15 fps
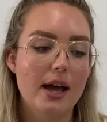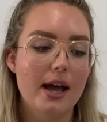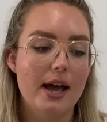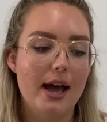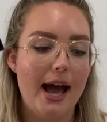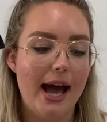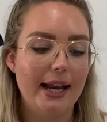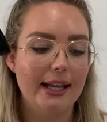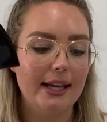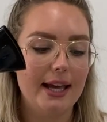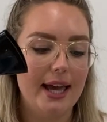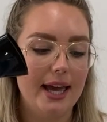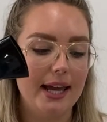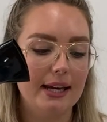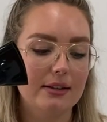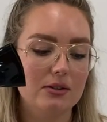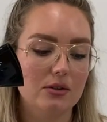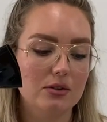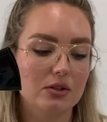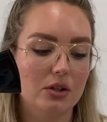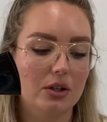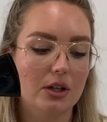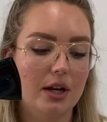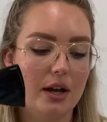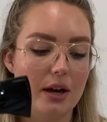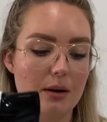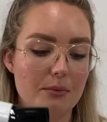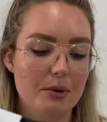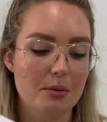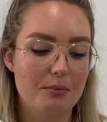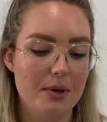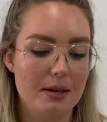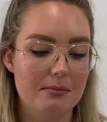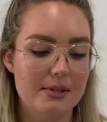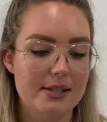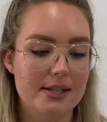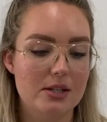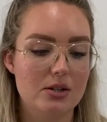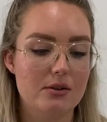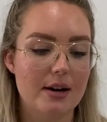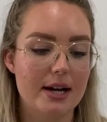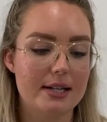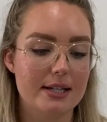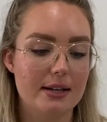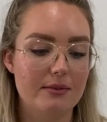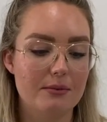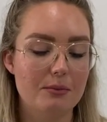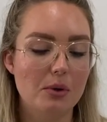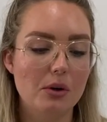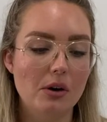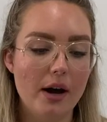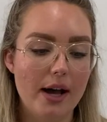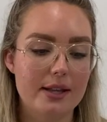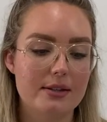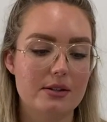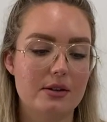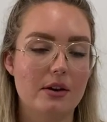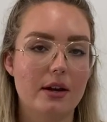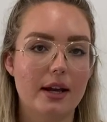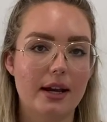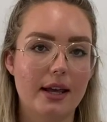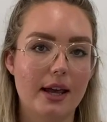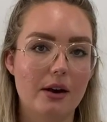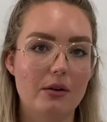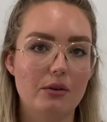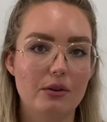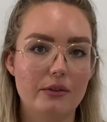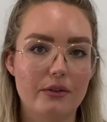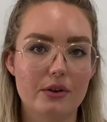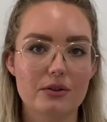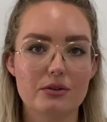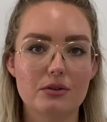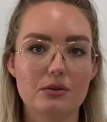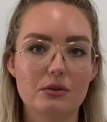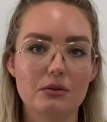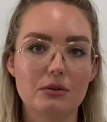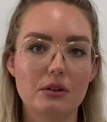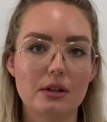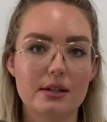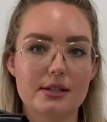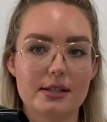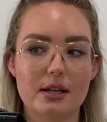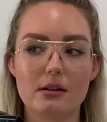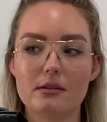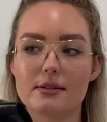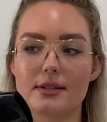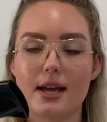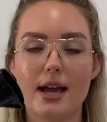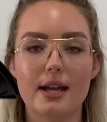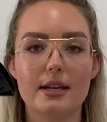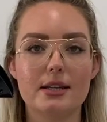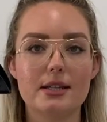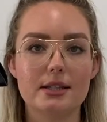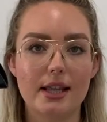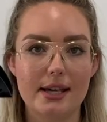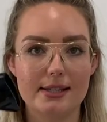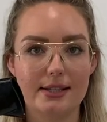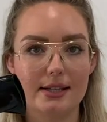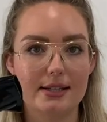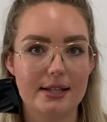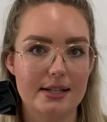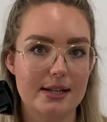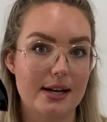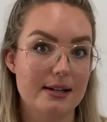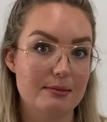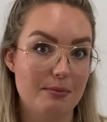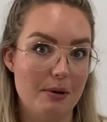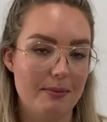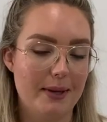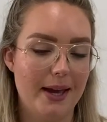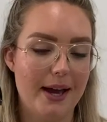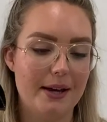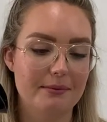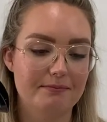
Adding heat is also going to help your pigments interact even more, and so you're going to get all of those cool cells and lacing details popping out.